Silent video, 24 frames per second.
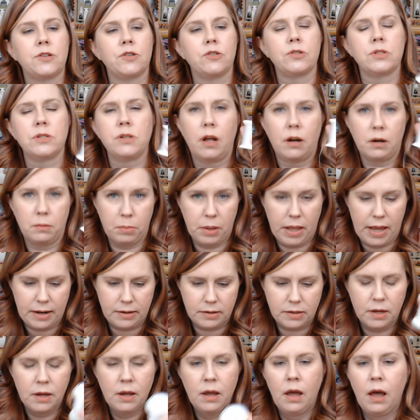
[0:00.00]
It's not a
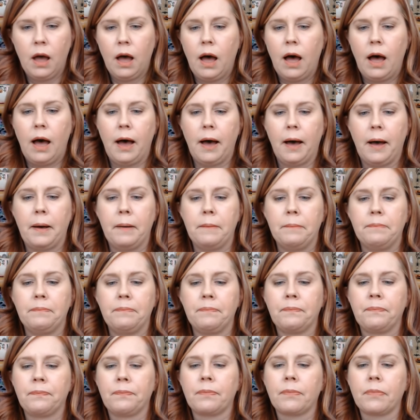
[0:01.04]
blend. Um,
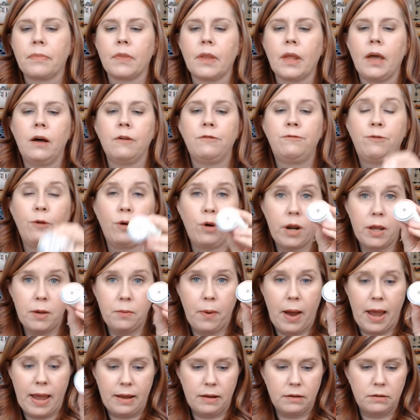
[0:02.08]
a forty
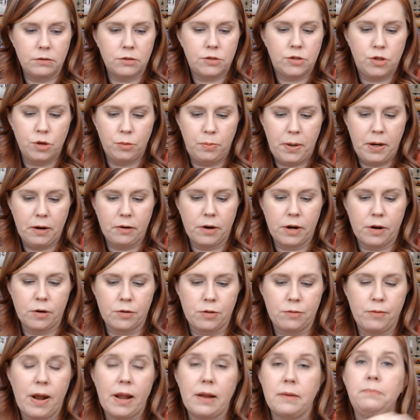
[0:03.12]
weight Superior
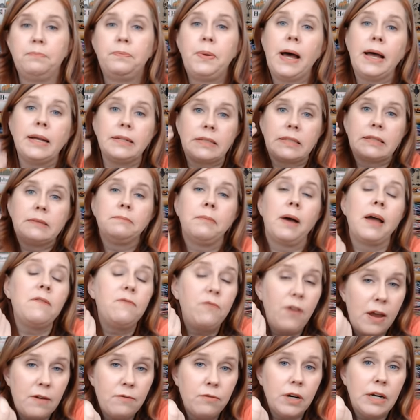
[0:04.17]
thread. But my
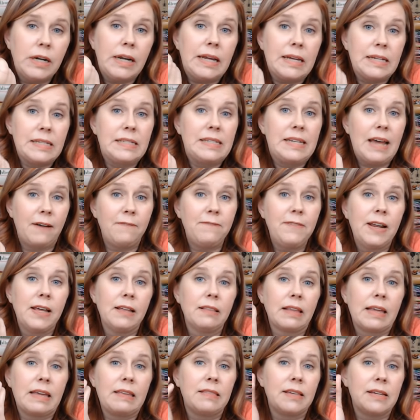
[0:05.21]
favorite is
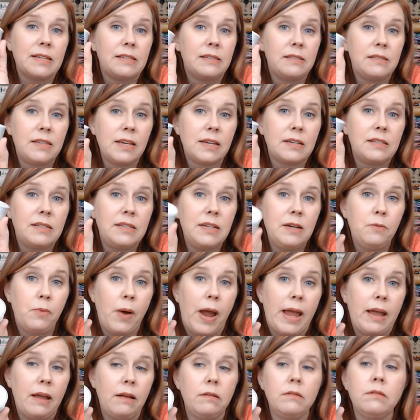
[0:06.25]
definitely the sixty
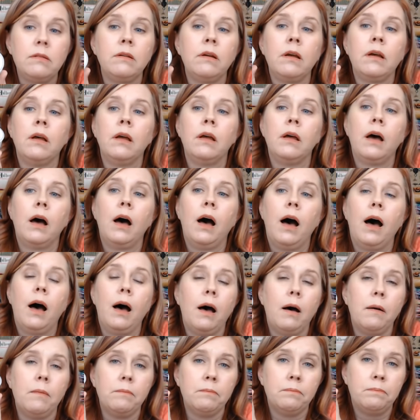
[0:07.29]
weight
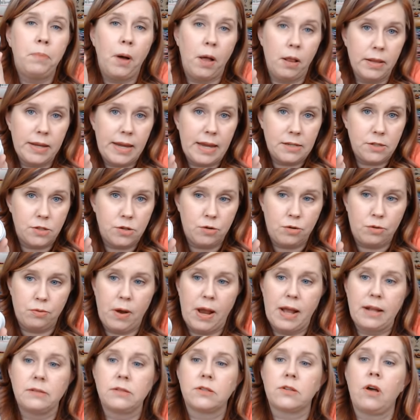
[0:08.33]
um, polyester
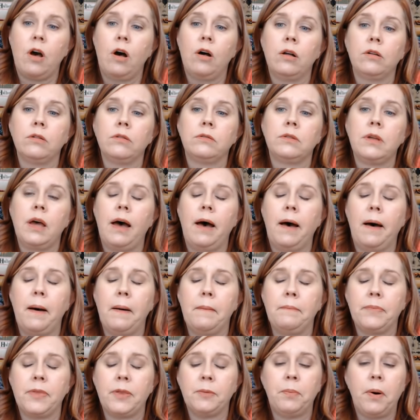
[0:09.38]
threads called
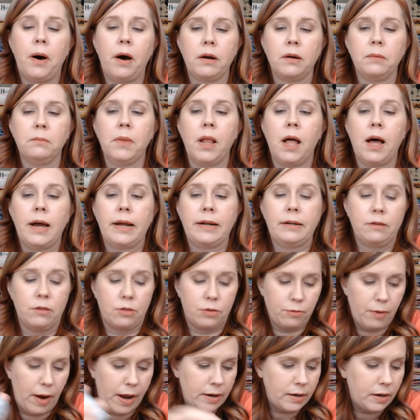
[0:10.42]
um, the Bottom Line
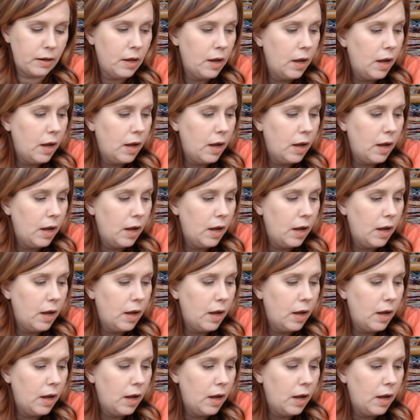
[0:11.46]
Thread.